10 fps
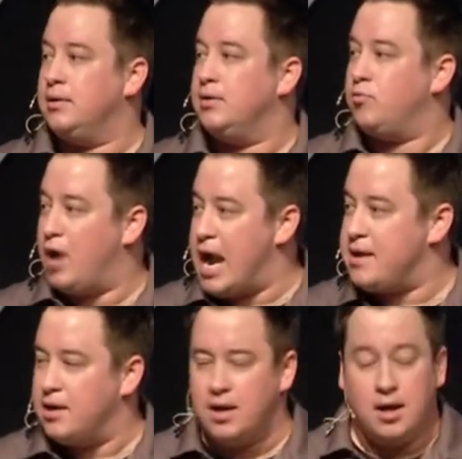Right?
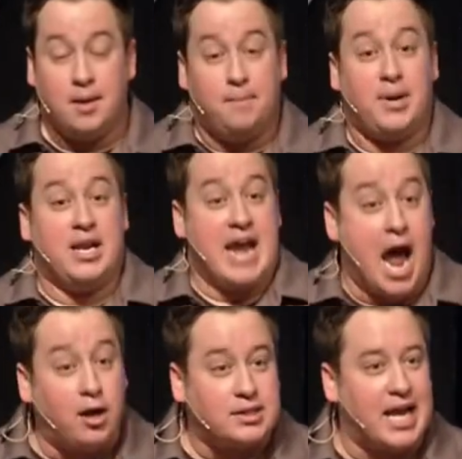But on the
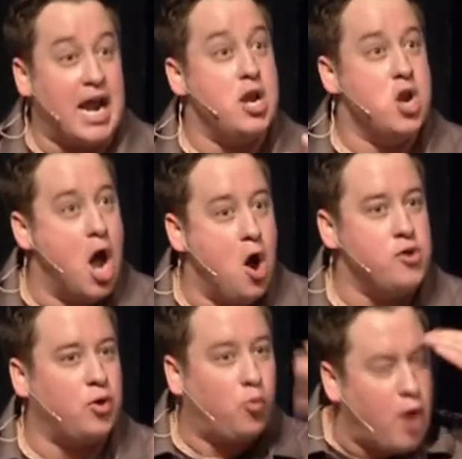outside, I know
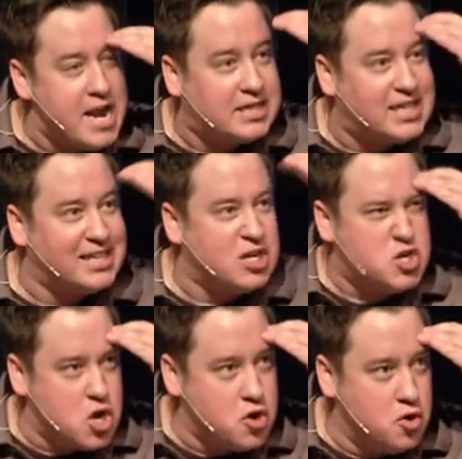the right thing to
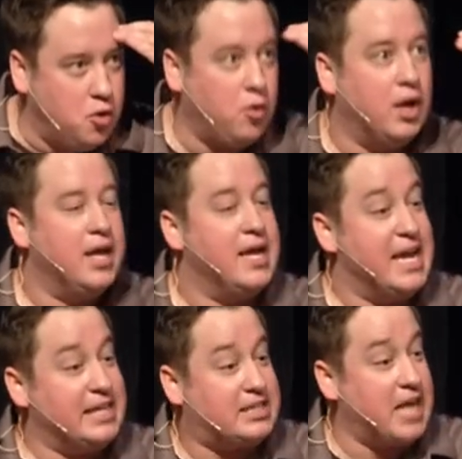do
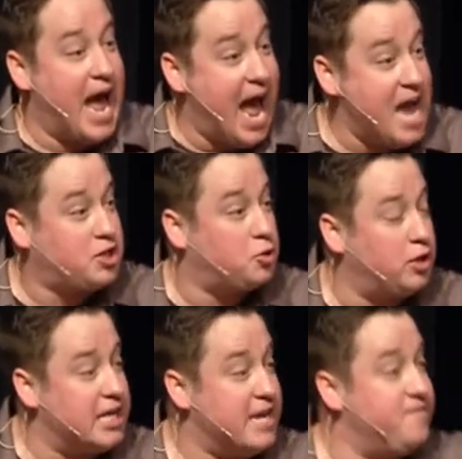is to
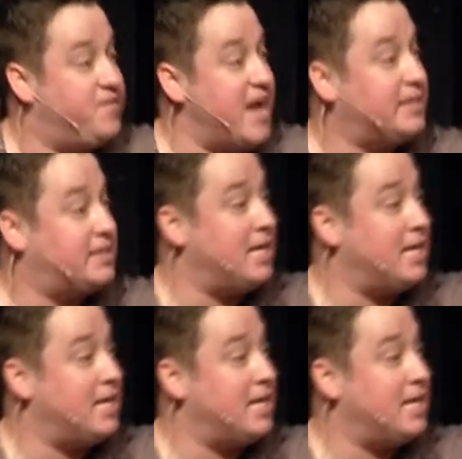actually invest